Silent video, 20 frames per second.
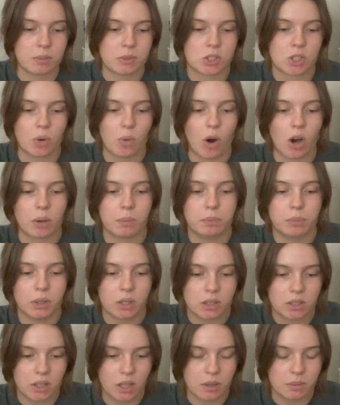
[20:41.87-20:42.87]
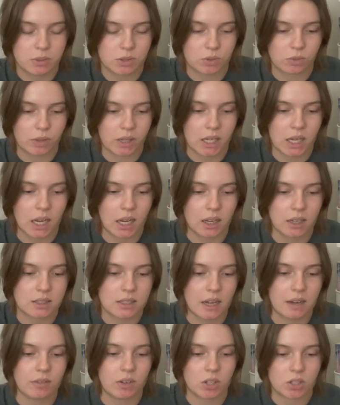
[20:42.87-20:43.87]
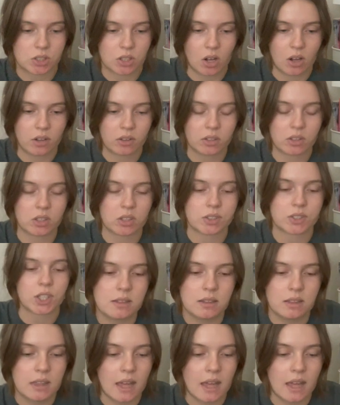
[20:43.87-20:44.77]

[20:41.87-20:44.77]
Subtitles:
So are book clubs reading diverse authors?